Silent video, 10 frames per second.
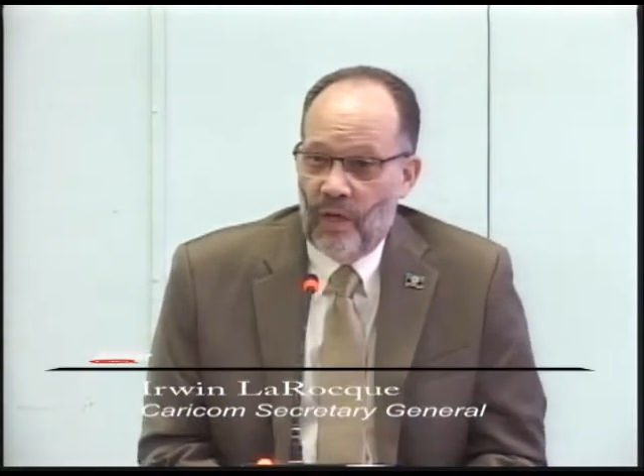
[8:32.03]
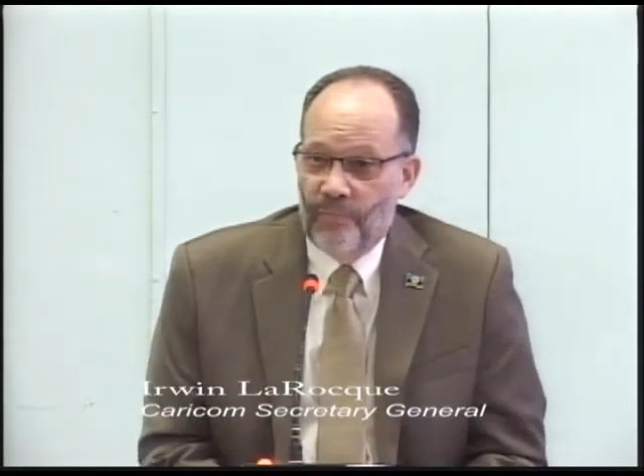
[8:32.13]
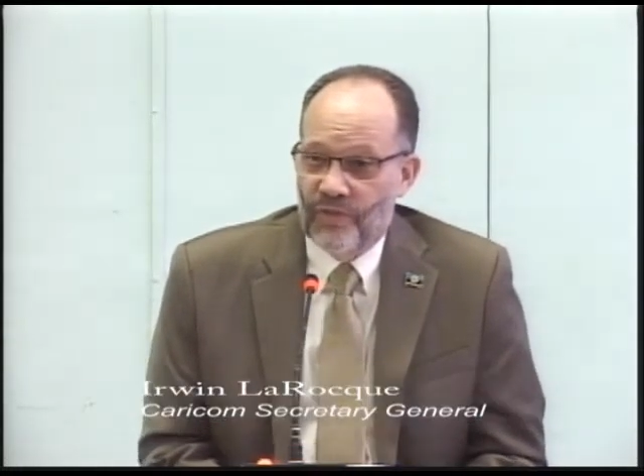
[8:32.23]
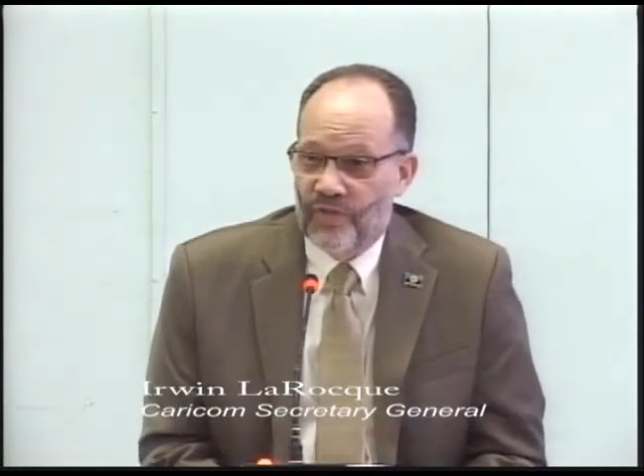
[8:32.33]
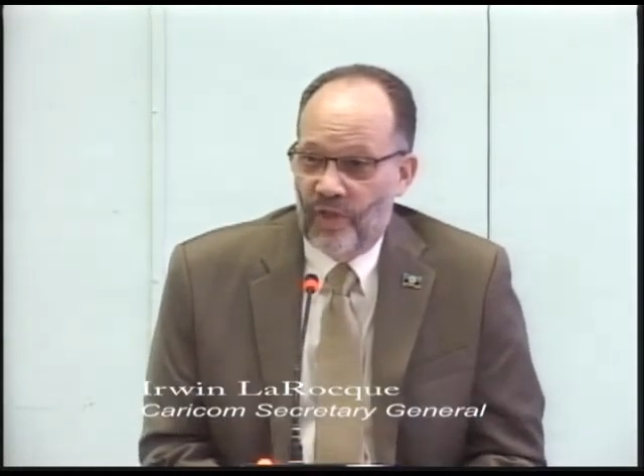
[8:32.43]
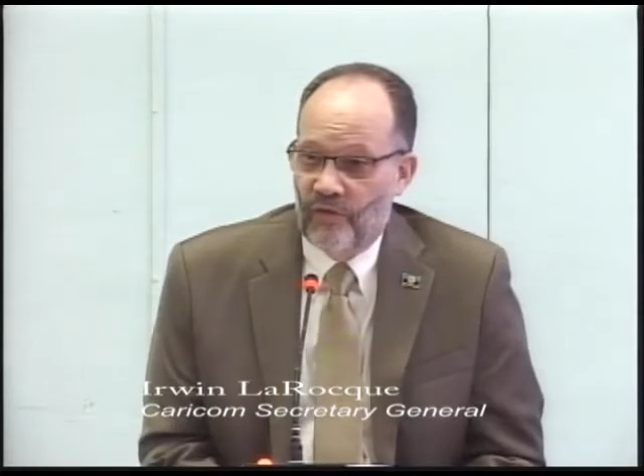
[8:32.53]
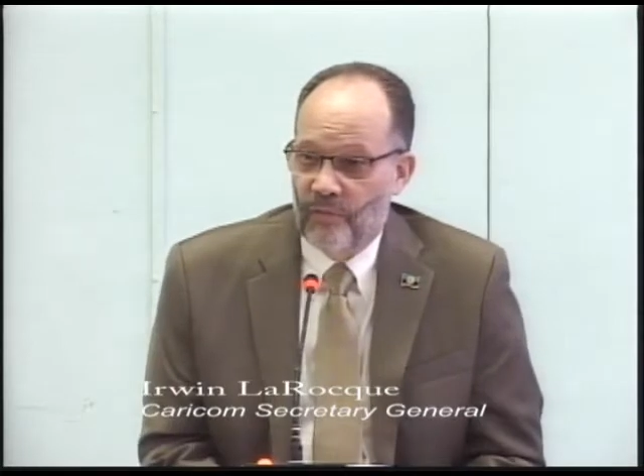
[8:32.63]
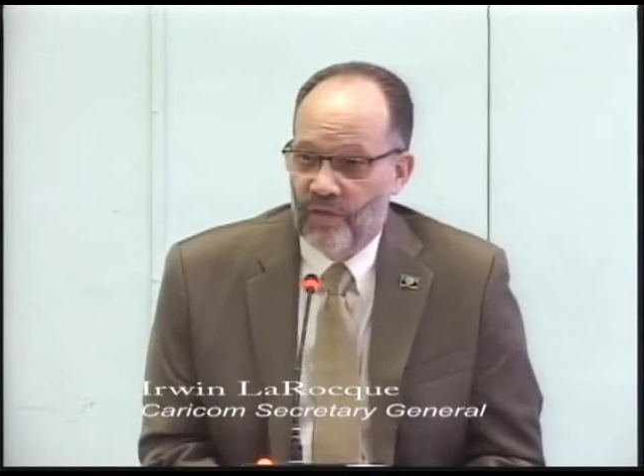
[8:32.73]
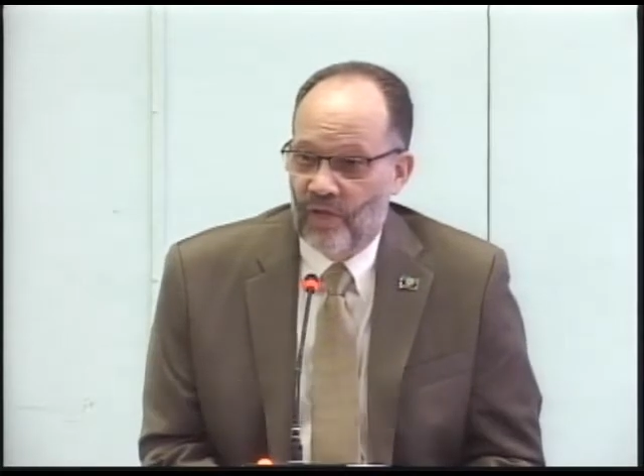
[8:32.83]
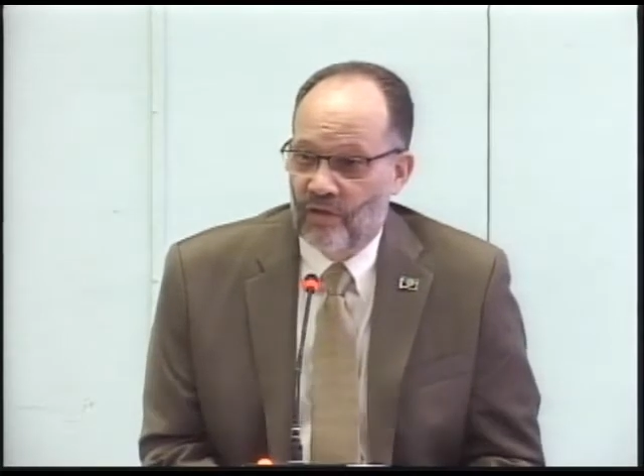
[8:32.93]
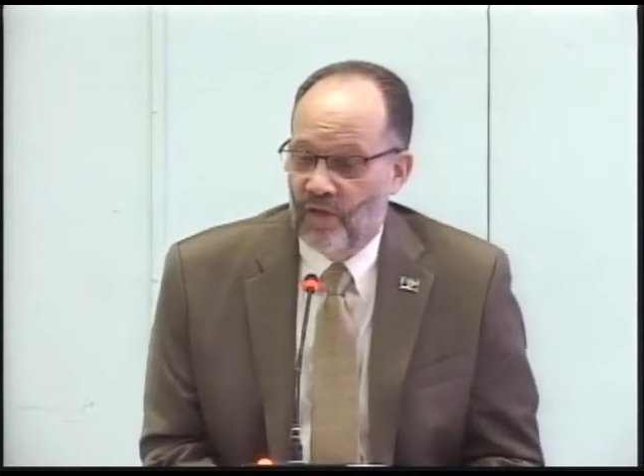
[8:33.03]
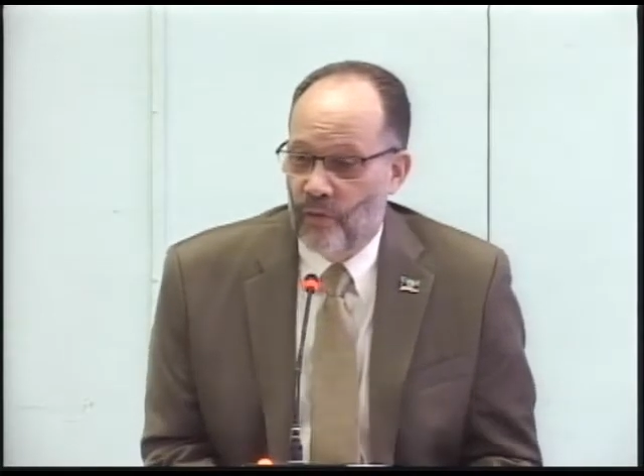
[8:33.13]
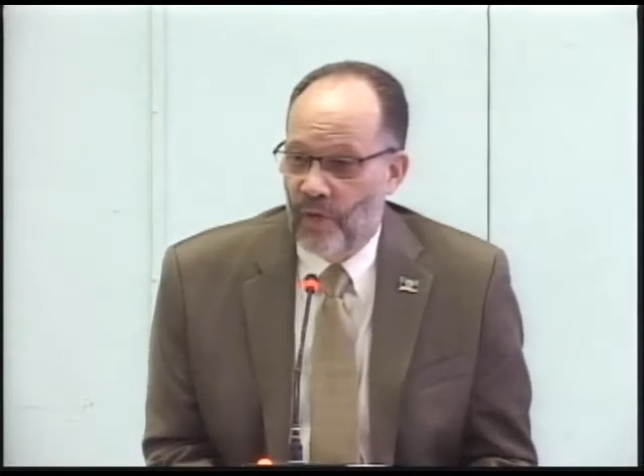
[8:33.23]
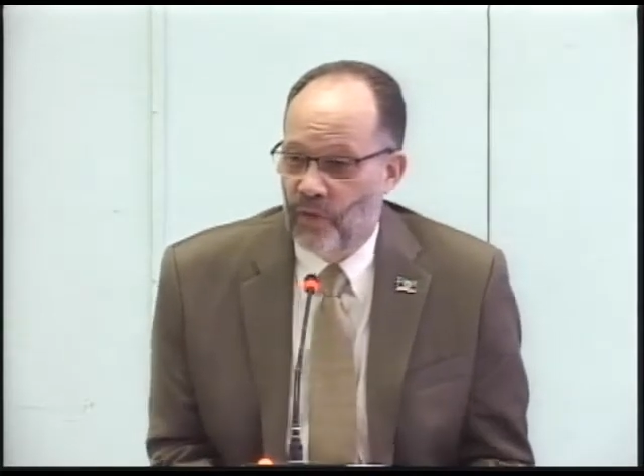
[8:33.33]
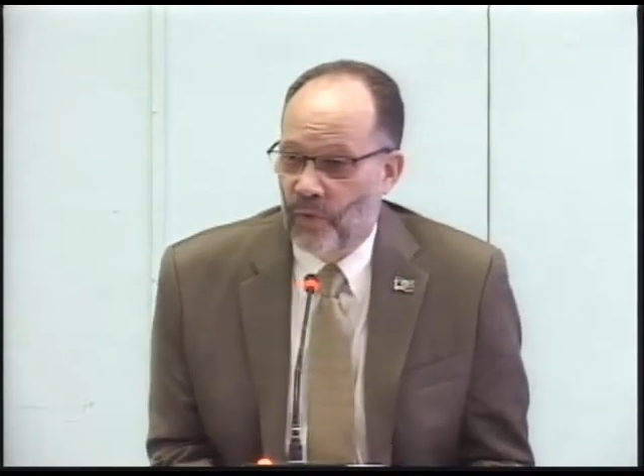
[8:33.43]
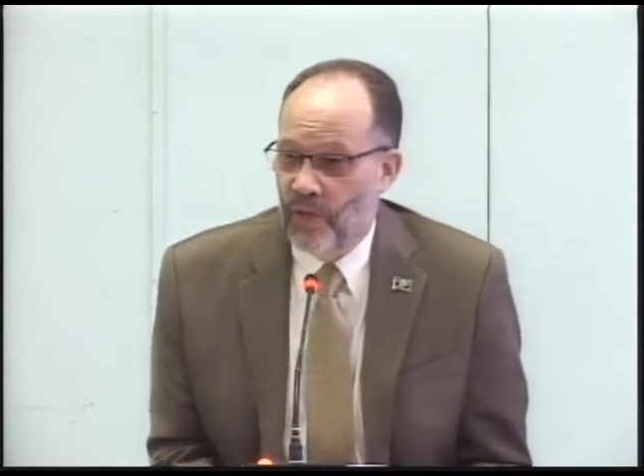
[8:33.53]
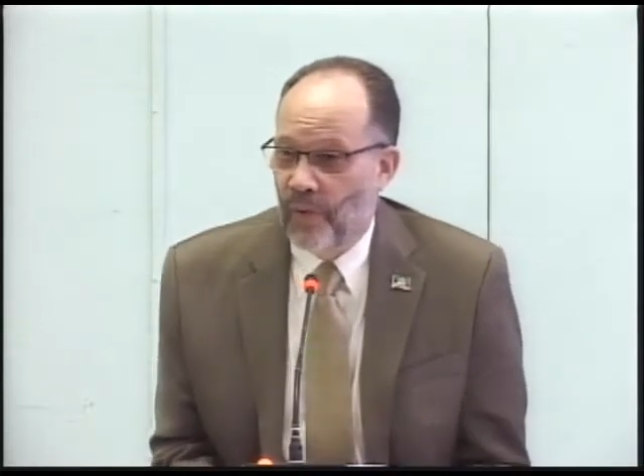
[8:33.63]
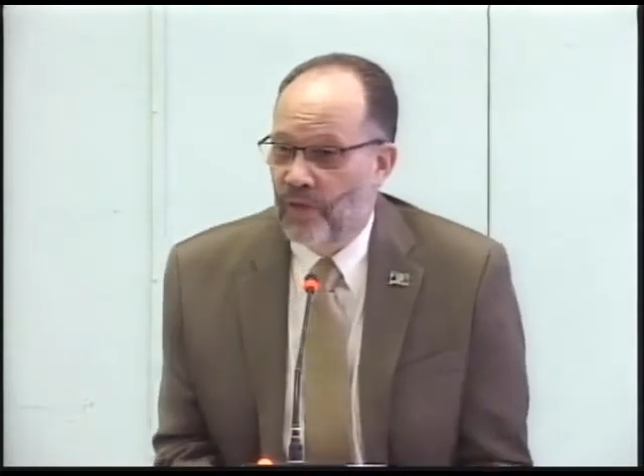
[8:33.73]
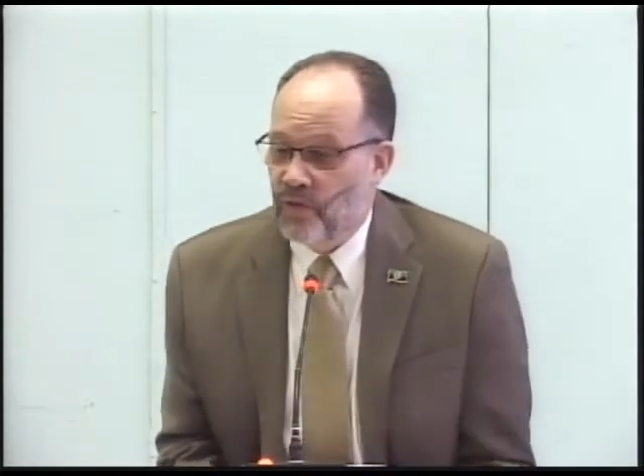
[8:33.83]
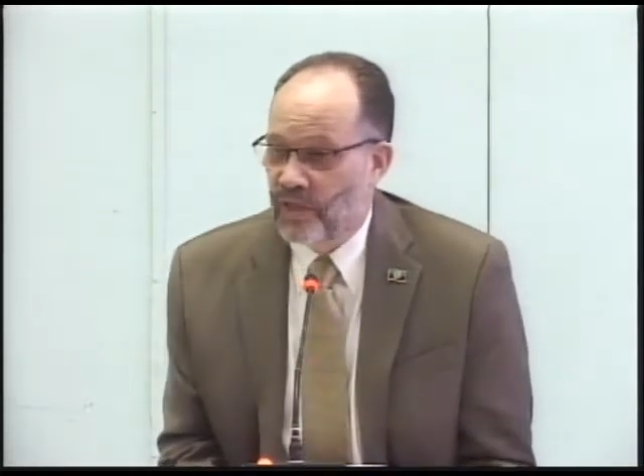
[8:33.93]
personnel from the secretariat or
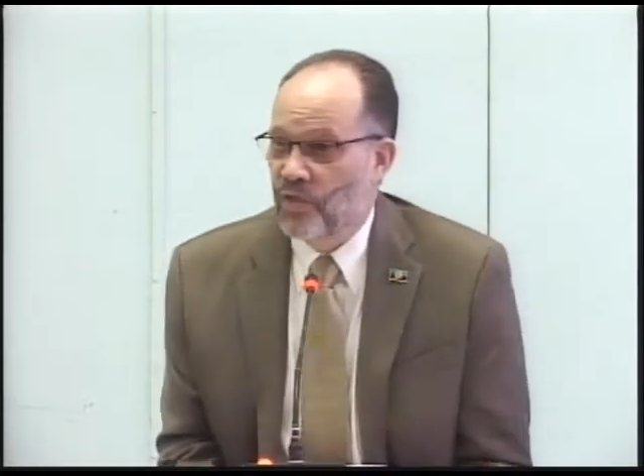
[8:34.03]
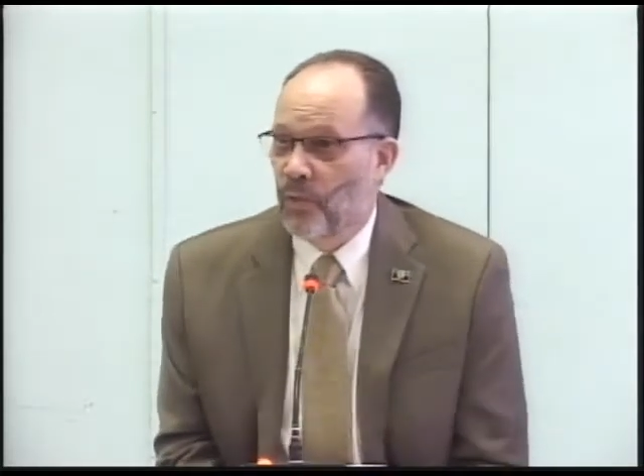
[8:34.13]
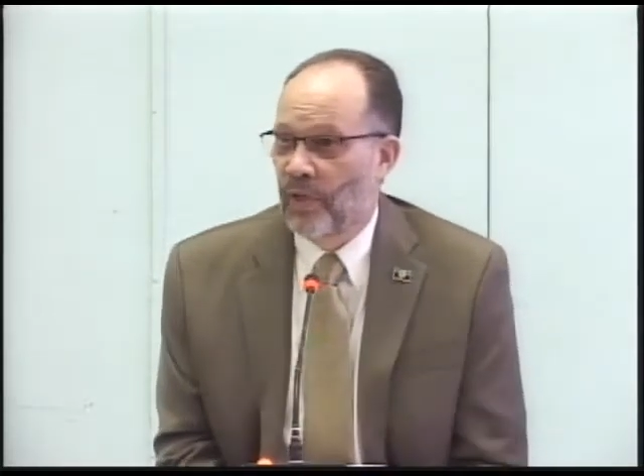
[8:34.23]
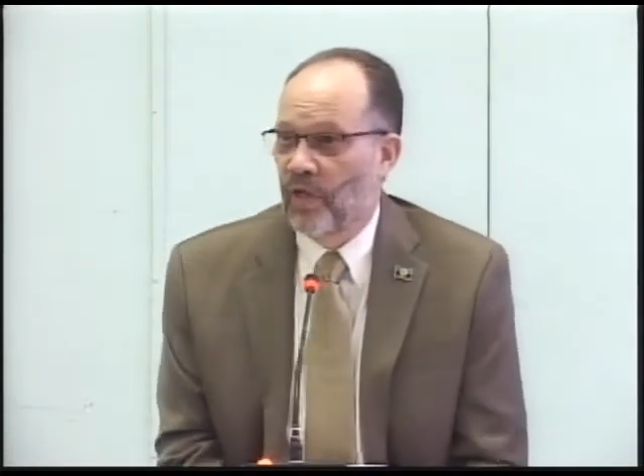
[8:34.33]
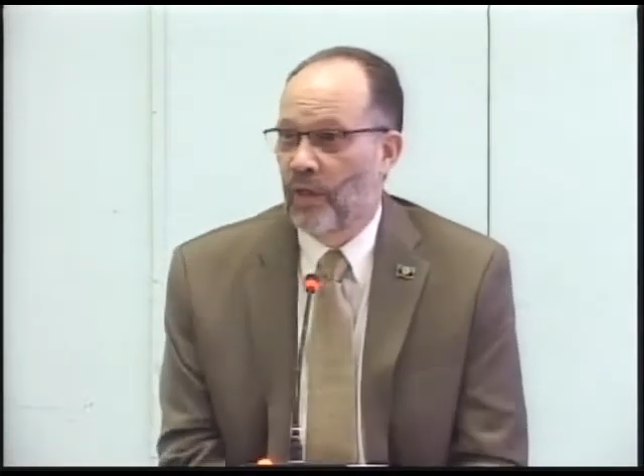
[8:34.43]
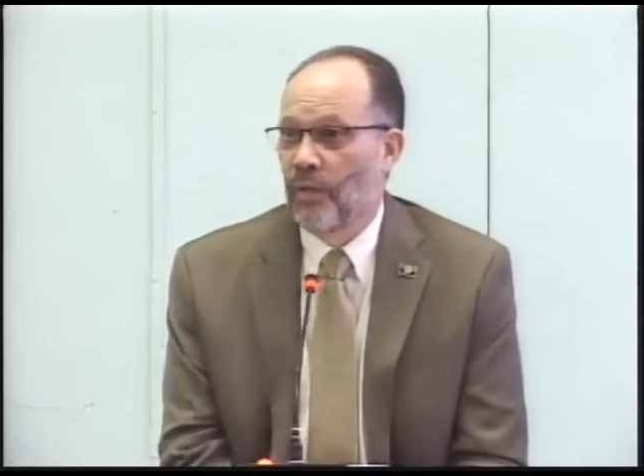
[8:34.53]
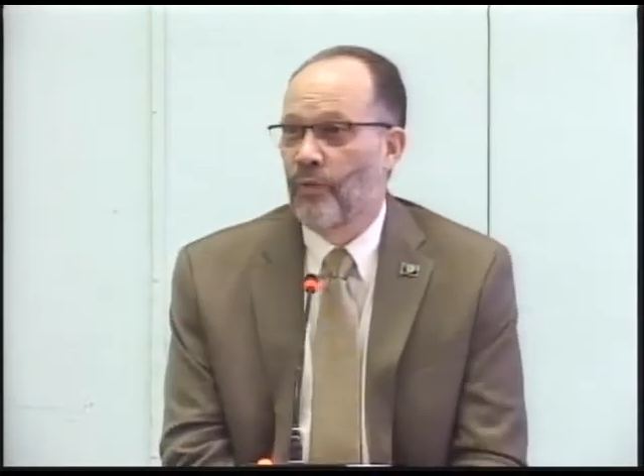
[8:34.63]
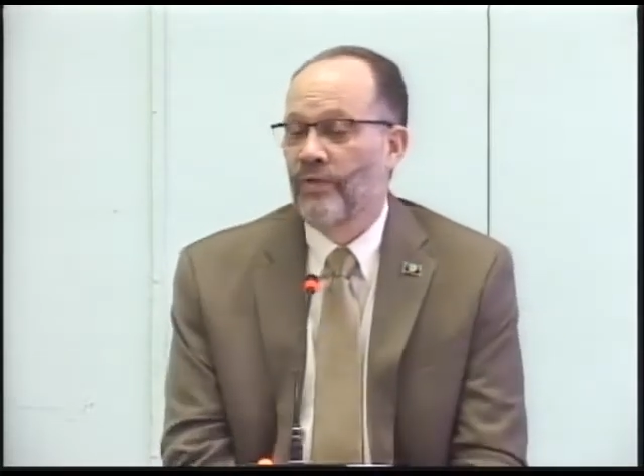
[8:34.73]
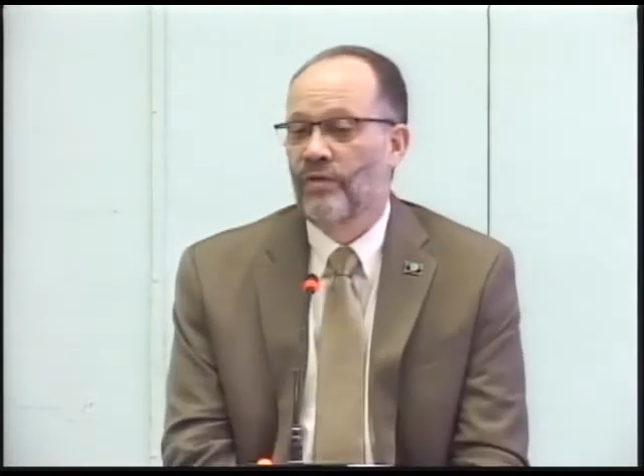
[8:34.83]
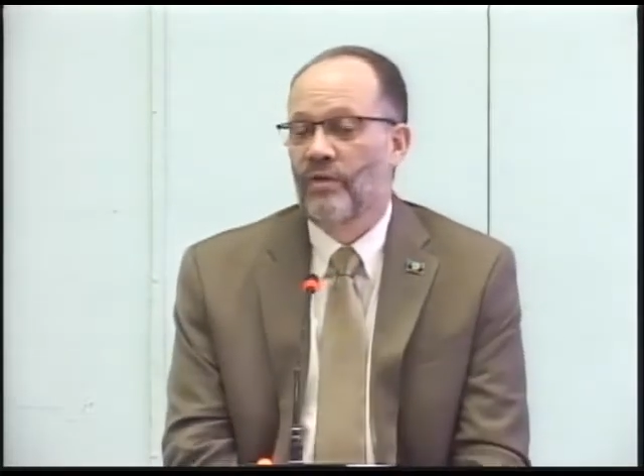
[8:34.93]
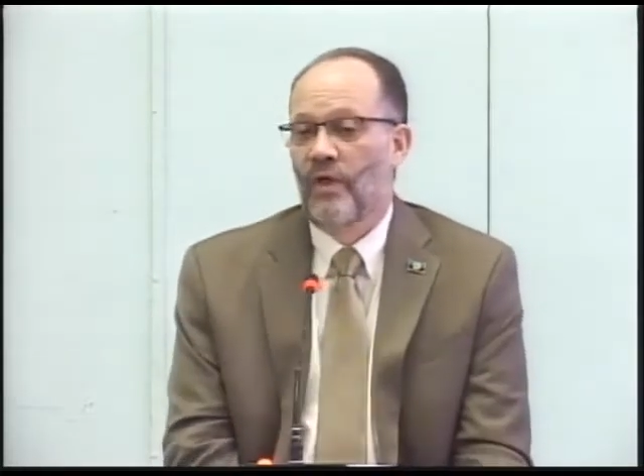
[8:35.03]
anywhere else. So let's see what they come up with.